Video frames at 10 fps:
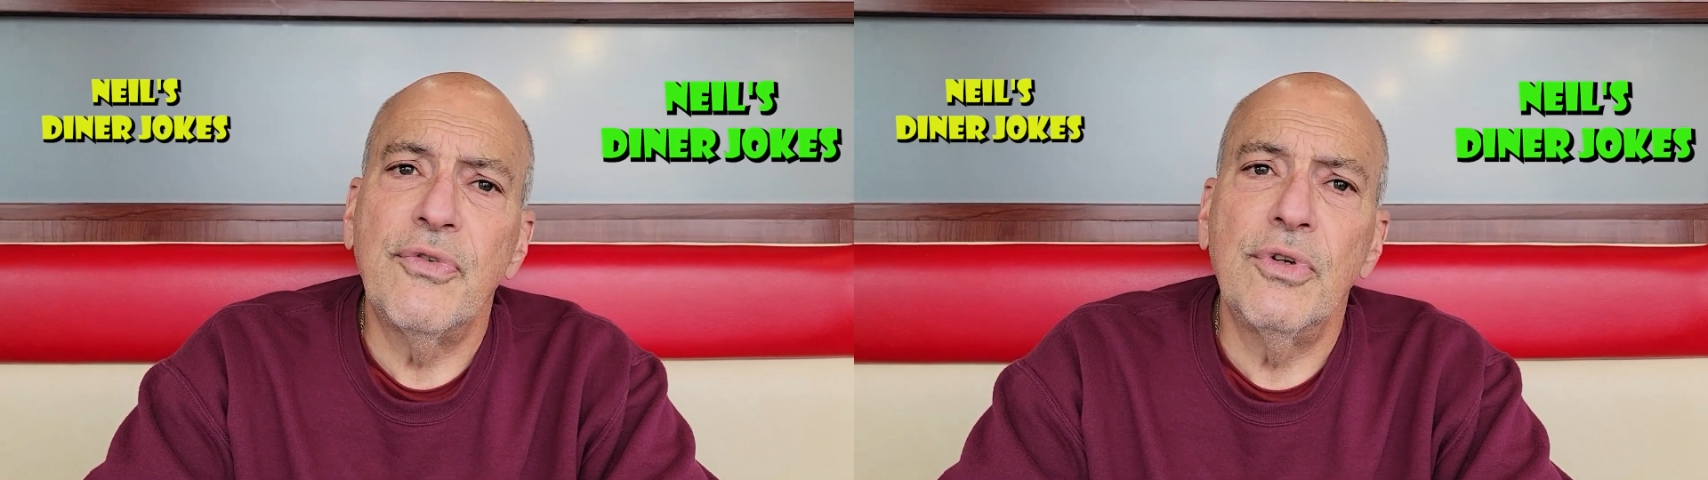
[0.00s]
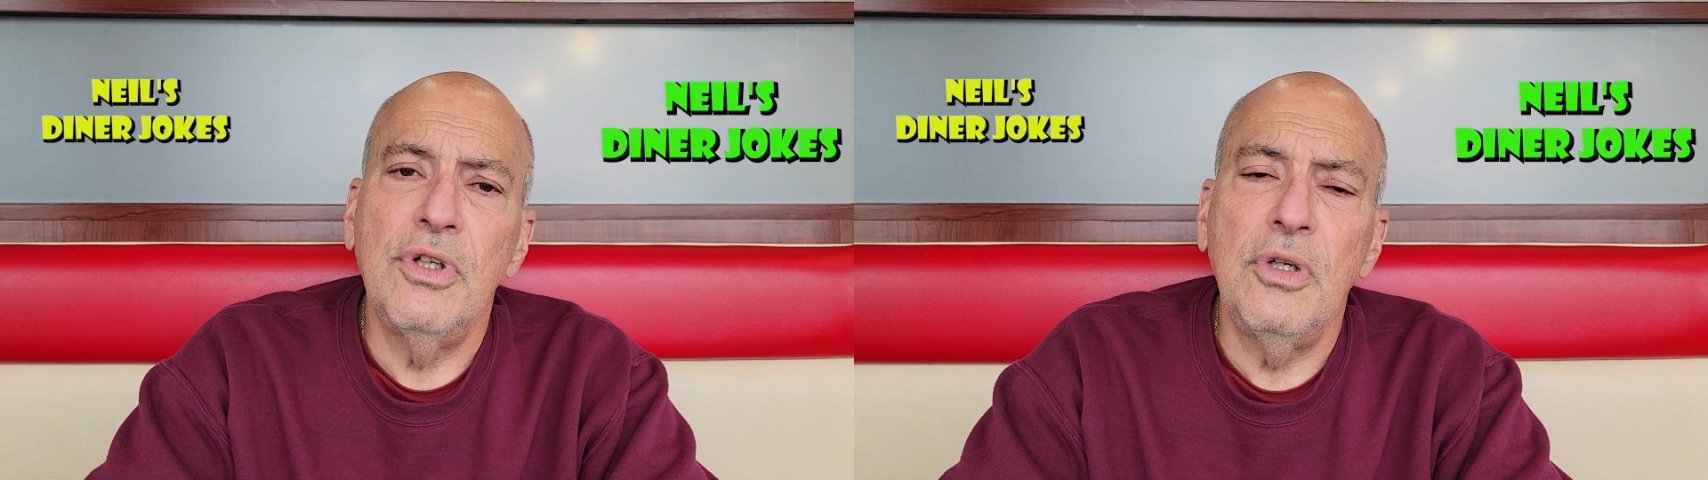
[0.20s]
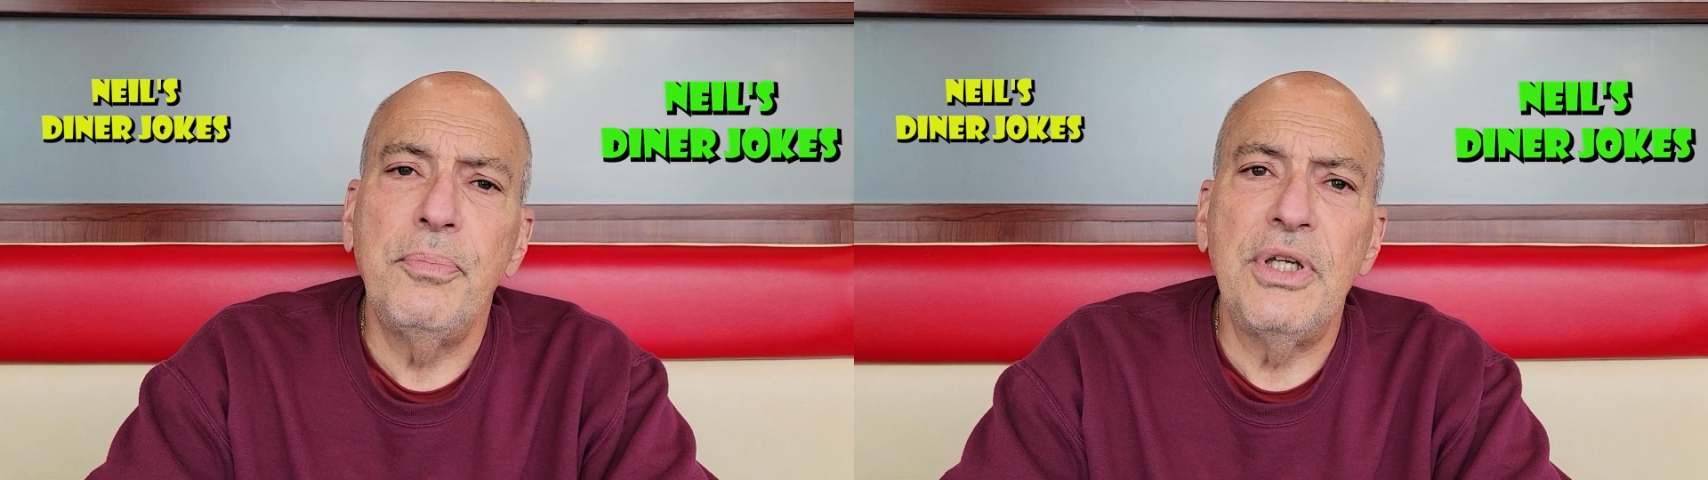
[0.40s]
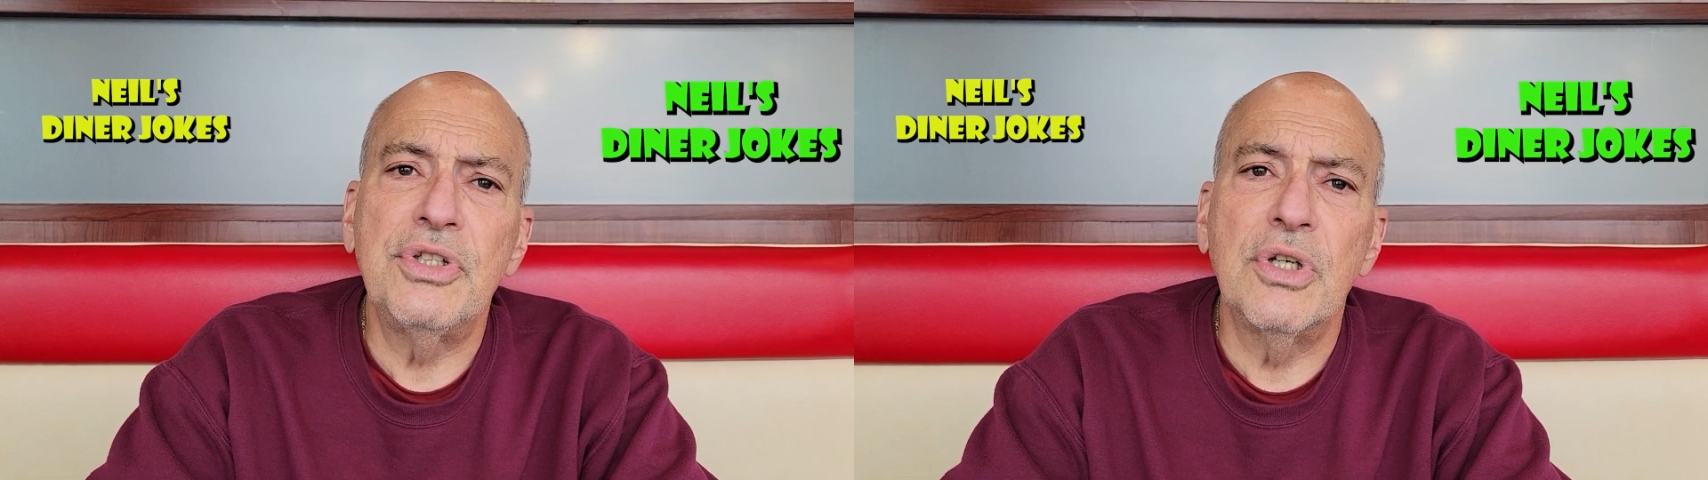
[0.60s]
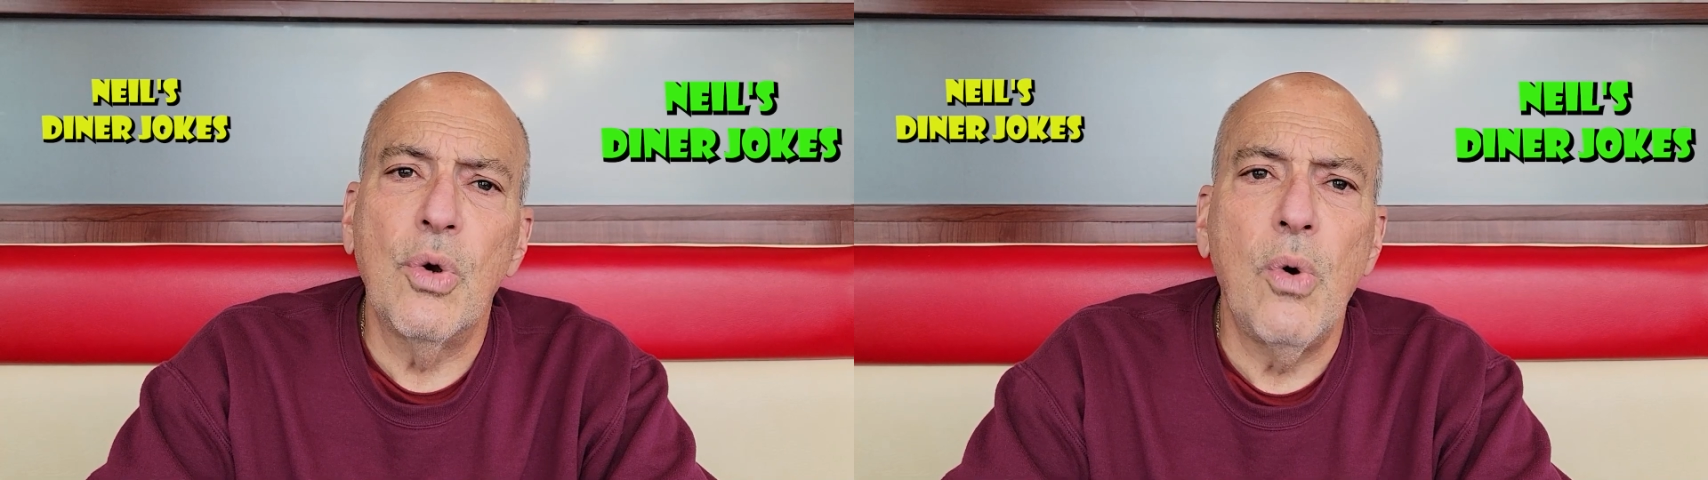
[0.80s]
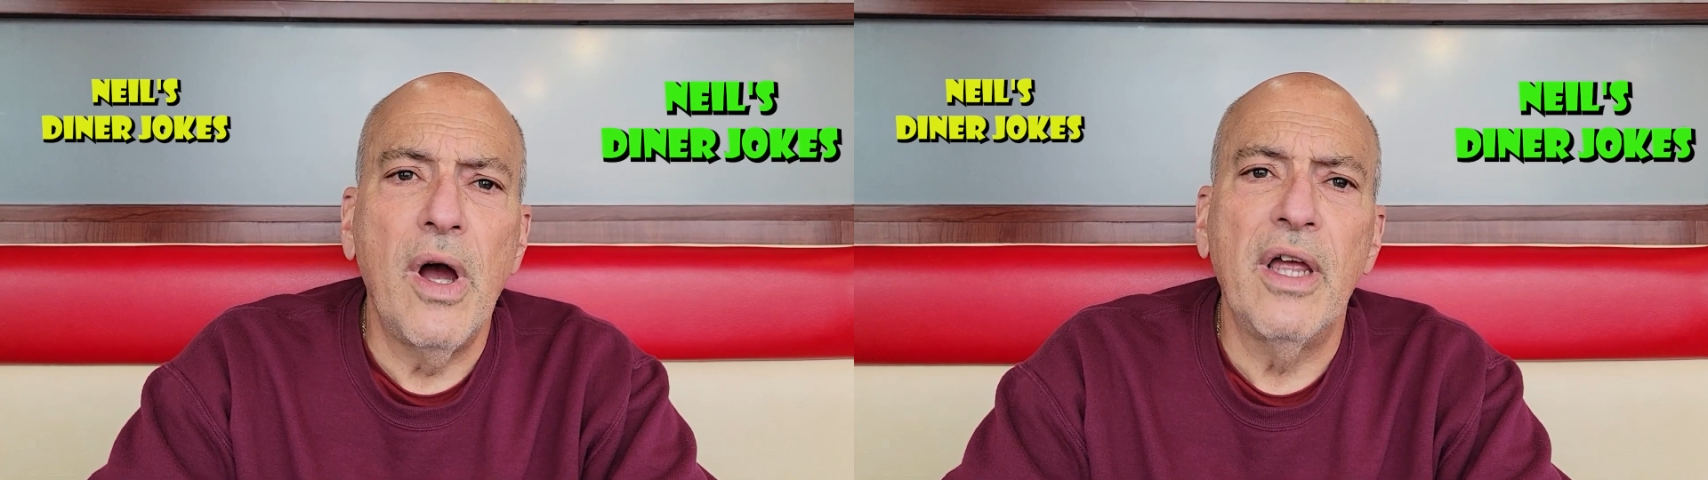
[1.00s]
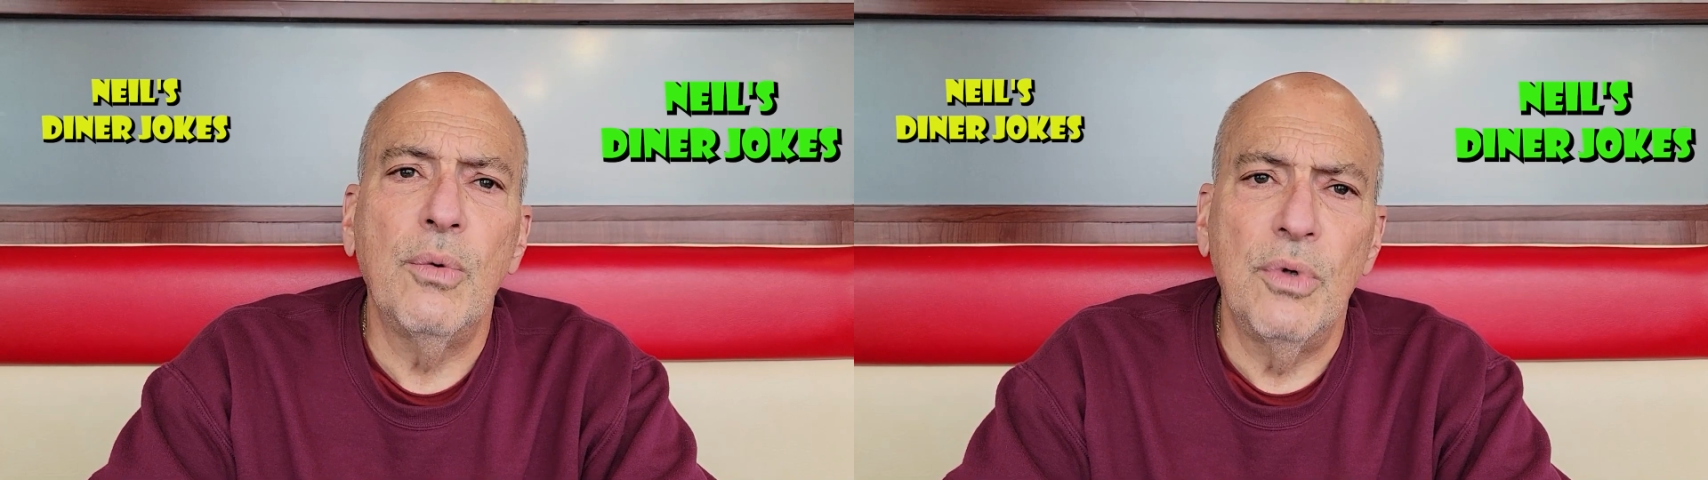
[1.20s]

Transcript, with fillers: for a little peace and quiet